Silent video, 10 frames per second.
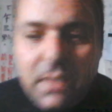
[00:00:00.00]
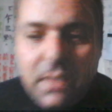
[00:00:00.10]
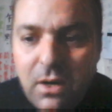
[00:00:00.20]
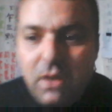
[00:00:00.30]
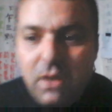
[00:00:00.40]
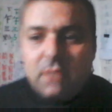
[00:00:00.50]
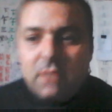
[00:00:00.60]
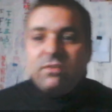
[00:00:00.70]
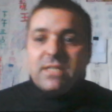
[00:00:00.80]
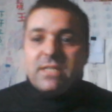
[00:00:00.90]
all
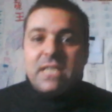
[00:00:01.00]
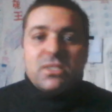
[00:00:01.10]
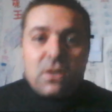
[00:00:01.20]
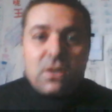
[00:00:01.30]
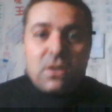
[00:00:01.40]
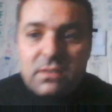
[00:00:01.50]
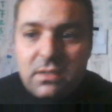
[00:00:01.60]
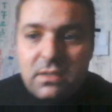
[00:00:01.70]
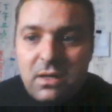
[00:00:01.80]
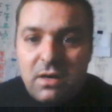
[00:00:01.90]
movies I saw
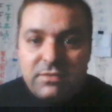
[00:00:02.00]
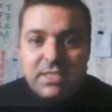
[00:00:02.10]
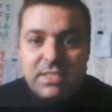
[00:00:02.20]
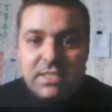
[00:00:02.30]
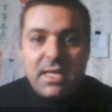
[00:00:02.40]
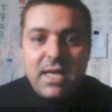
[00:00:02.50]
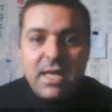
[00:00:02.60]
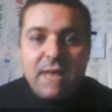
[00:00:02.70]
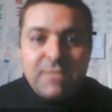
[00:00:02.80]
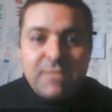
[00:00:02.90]
of Disney
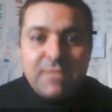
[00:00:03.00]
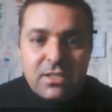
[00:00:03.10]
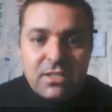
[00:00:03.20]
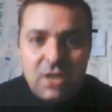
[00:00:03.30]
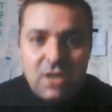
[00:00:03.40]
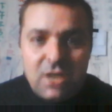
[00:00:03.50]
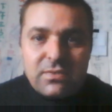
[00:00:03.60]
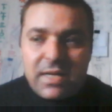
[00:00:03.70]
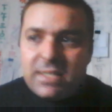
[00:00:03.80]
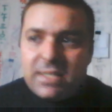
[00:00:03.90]
have songs,
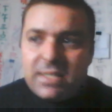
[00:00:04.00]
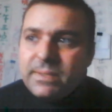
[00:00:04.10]
right?